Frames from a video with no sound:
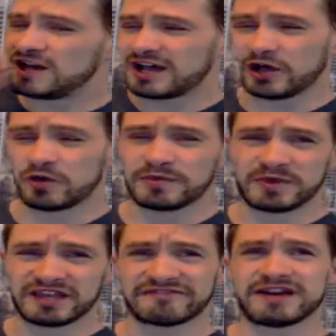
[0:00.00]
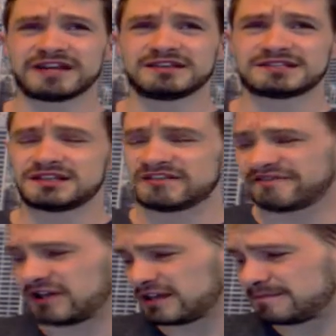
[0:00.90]
I hope that we can finally see a
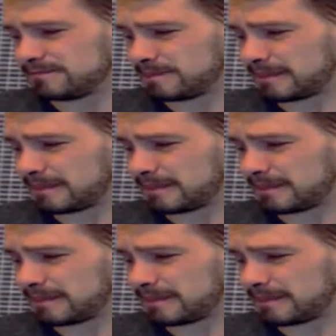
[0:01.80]
fucking...